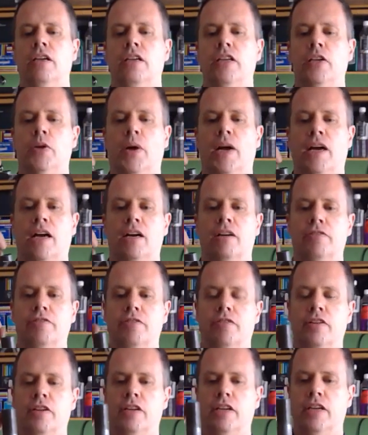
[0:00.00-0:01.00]
you have
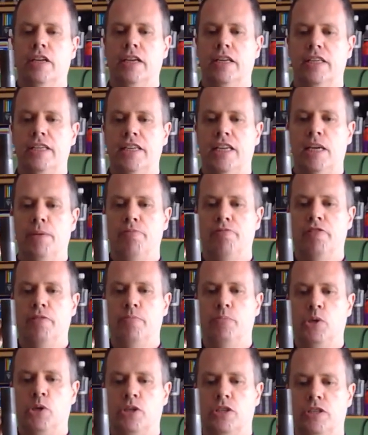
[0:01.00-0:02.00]
a tapering
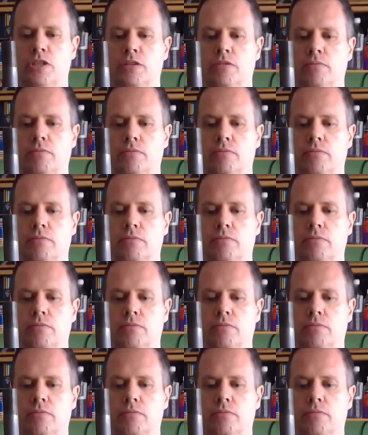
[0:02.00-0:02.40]
butt.